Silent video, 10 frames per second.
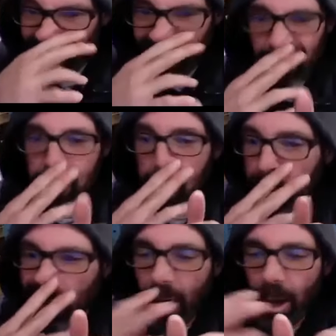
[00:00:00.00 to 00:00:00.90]
And so
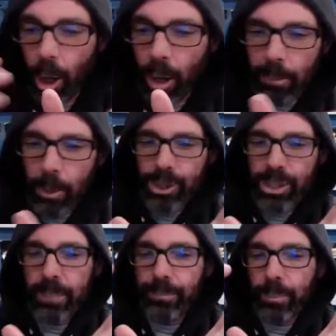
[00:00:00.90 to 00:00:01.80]
the arm
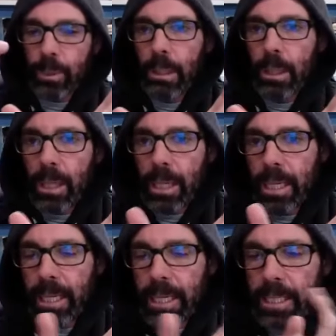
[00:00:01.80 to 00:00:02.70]
motion
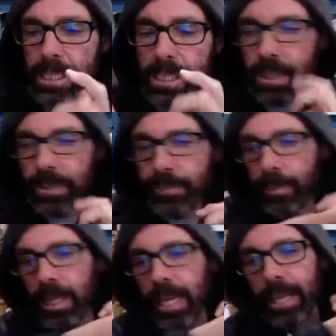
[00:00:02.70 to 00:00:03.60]
is,
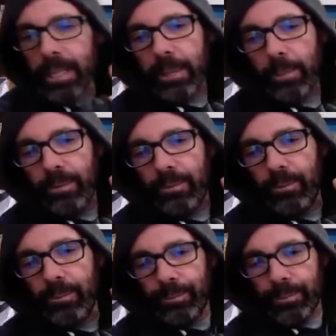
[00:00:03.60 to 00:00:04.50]
again, like
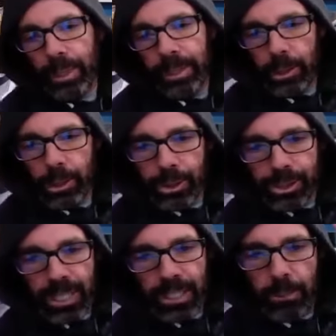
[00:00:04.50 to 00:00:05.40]
you
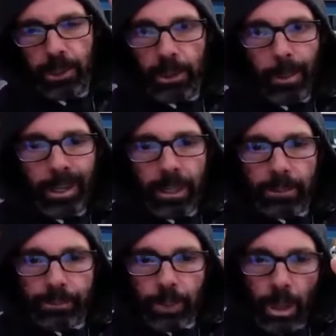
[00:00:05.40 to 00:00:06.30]
stand in the middle of the bike,
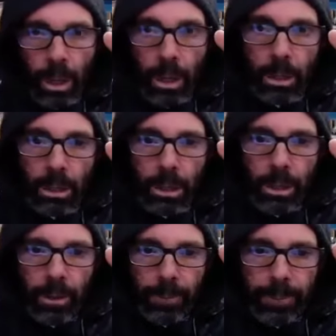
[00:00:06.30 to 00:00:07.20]

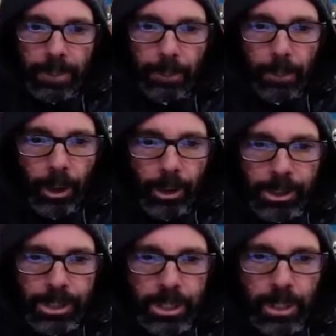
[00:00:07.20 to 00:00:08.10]
the
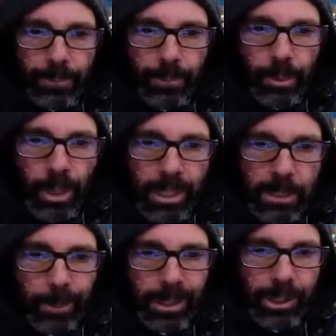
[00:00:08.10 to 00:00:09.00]
bars, as the
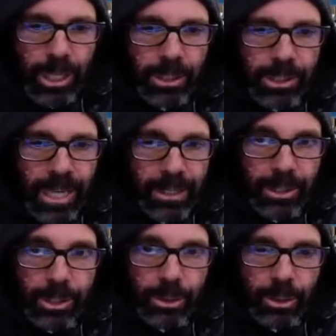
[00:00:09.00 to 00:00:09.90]
bike changes
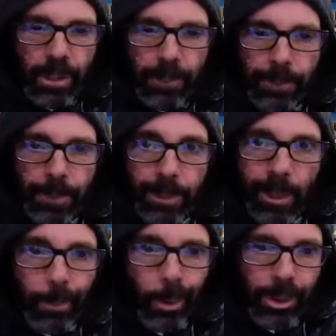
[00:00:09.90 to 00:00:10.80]
attitude, the
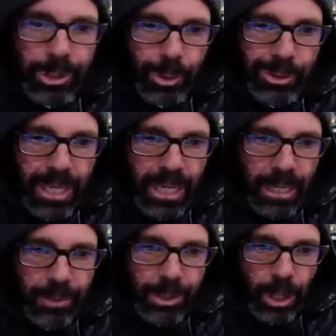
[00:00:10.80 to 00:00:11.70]
bars rotate in
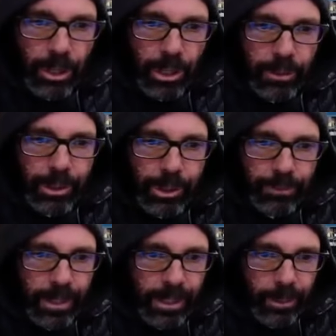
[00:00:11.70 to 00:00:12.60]
this arc around your
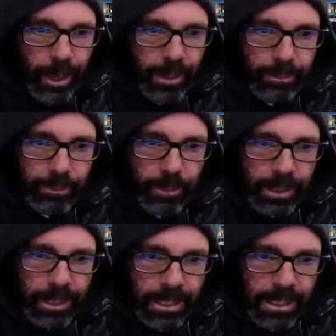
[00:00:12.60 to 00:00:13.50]
feet, right? Like
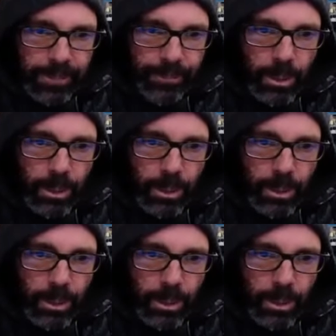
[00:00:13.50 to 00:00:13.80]
this.